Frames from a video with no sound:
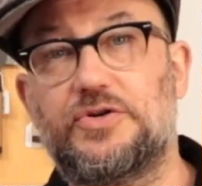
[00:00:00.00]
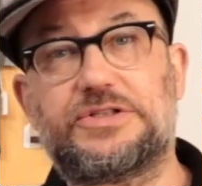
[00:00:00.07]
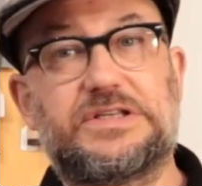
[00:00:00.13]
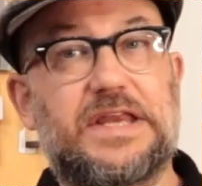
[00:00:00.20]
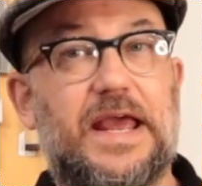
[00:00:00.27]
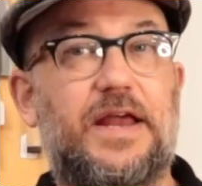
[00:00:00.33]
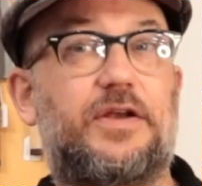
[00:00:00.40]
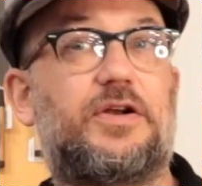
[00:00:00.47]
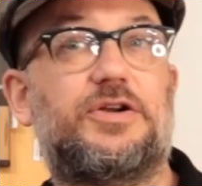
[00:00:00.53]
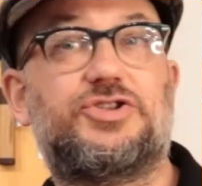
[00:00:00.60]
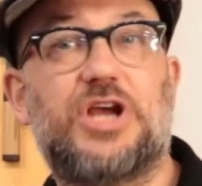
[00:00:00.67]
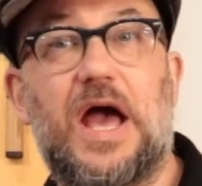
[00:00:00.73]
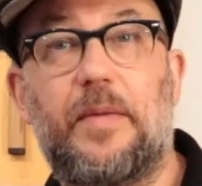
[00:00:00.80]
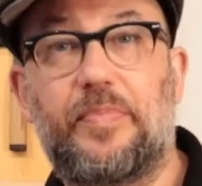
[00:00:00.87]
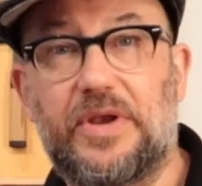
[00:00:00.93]
standard
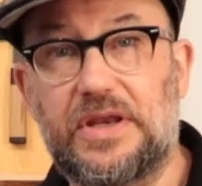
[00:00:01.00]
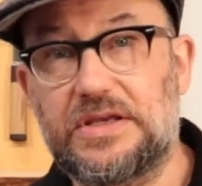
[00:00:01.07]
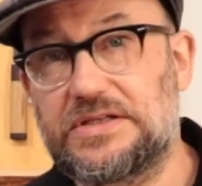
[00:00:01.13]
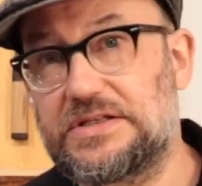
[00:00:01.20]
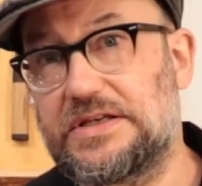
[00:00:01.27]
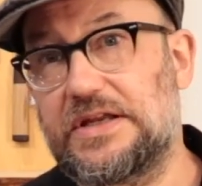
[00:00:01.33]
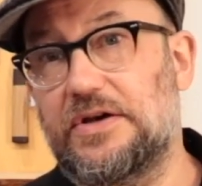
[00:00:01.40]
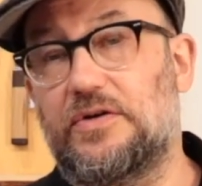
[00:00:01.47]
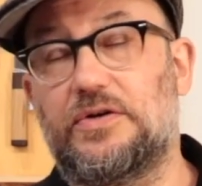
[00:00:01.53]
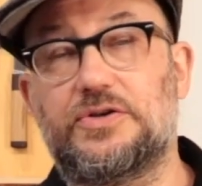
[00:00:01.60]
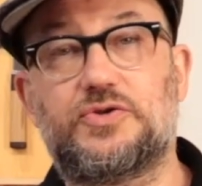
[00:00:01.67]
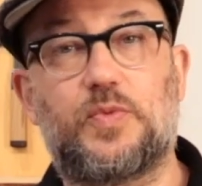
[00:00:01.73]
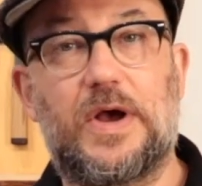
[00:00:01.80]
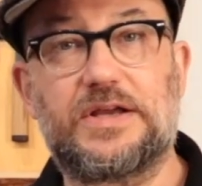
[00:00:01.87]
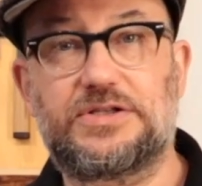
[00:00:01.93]
Japanese
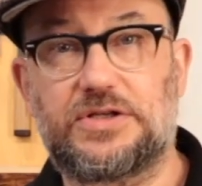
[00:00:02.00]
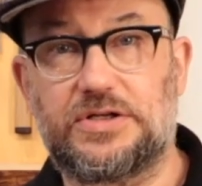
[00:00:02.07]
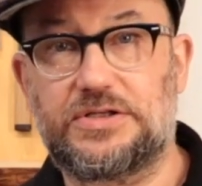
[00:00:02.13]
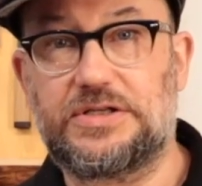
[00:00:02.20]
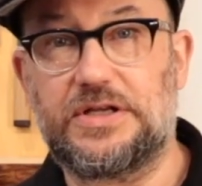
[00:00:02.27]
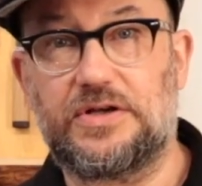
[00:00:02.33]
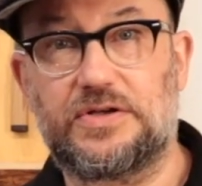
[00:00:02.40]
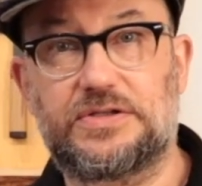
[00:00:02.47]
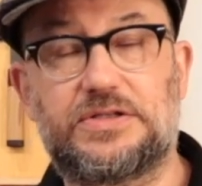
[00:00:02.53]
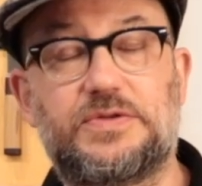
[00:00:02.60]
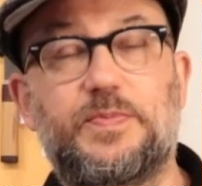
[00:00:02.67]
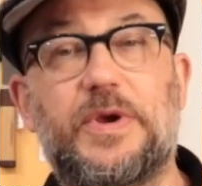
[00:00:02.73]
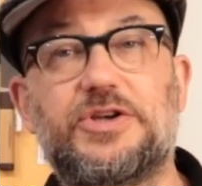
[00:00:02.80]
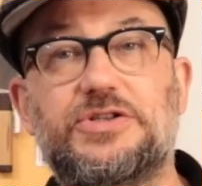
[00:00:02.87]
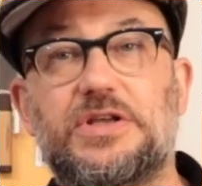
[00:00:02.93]
steels, Western steels,
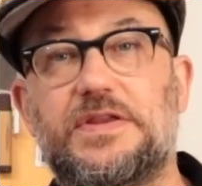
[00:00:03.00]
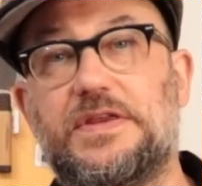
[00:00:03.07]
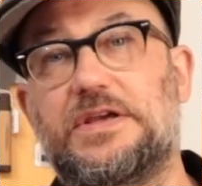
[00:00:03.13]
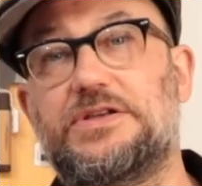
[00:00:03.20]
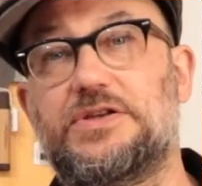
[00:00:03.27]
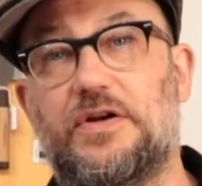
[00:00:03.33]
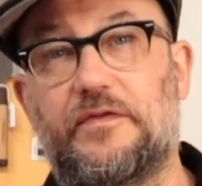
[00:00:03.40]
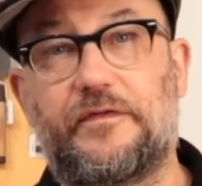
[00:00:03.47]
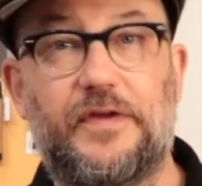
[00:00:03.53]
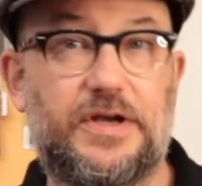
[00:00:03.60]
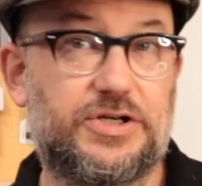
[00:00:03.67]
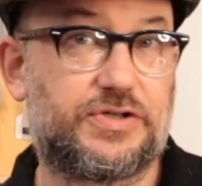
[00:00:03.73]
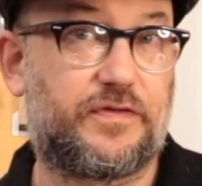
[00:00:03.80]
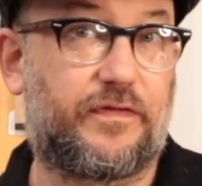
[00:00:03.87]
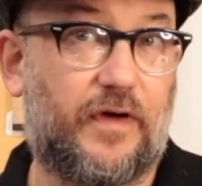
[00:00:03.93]
especially things that are
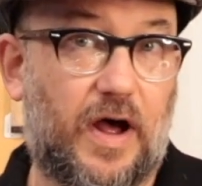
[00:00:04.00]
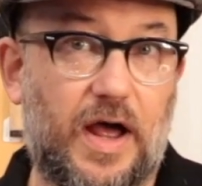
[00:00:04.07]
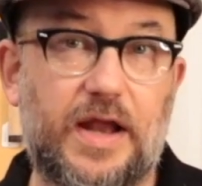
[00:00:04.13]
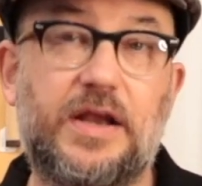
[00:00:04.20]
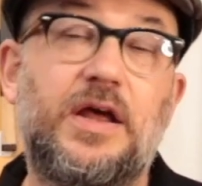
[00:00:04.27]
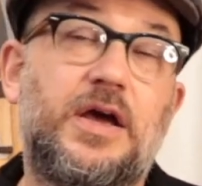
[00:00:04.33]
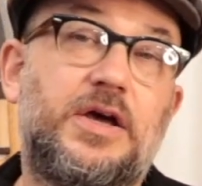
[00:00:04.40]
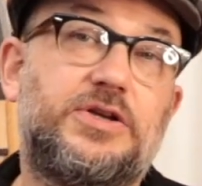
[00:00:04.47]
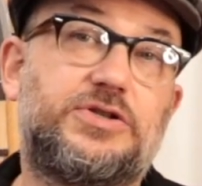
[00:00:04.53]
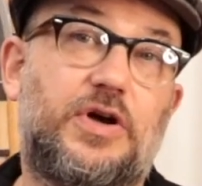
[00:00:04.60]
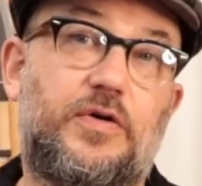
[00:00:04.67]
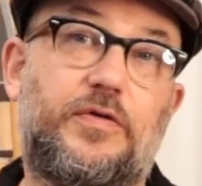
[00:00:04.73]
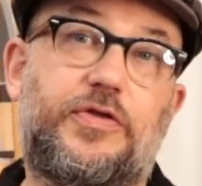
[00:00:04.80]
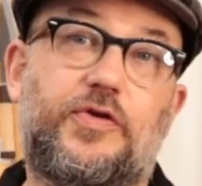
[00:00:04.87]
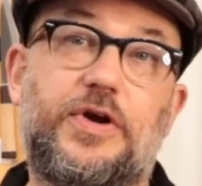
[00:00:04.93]
finished fine,
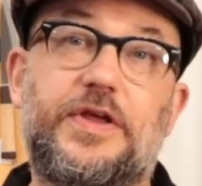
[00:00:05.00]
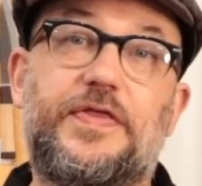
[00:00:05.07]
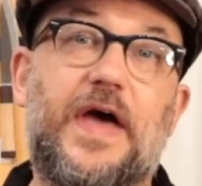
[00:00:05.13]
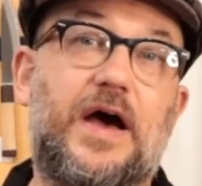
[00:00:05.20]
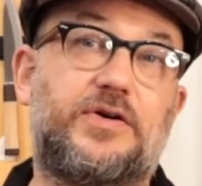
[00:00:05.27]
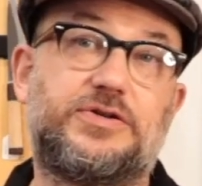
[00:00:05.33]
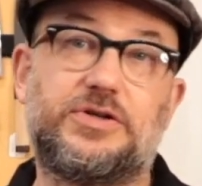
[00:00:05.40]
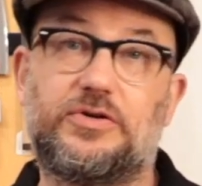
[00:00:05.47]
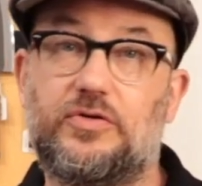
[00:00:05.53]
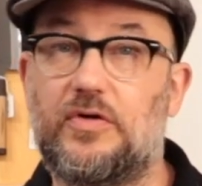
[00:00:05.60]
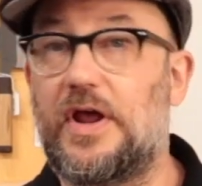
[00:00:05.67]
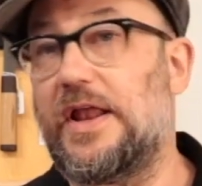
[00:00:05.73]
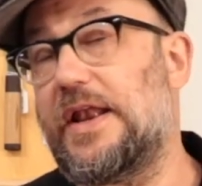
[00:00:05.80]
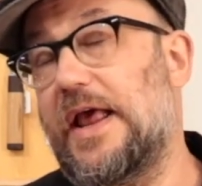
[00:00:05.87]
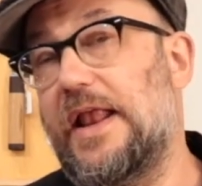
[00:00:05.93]
so 3000
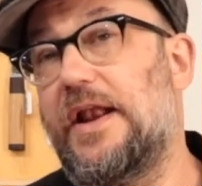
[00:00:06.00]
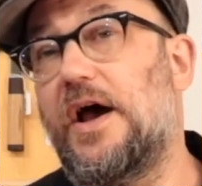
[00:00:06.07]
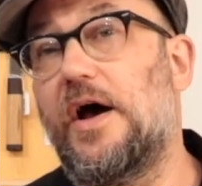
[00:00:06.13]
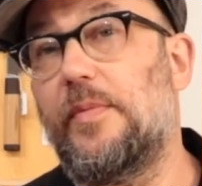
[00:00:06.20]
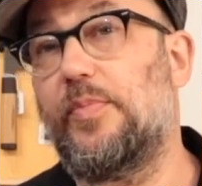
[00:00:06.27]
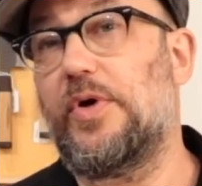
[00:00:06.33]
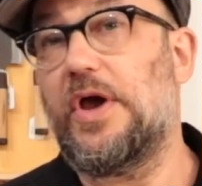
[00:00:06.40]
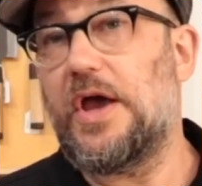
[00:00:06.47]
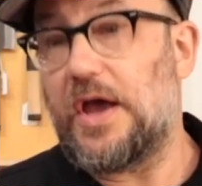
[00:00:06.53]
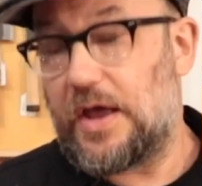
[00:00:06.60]
grit and up.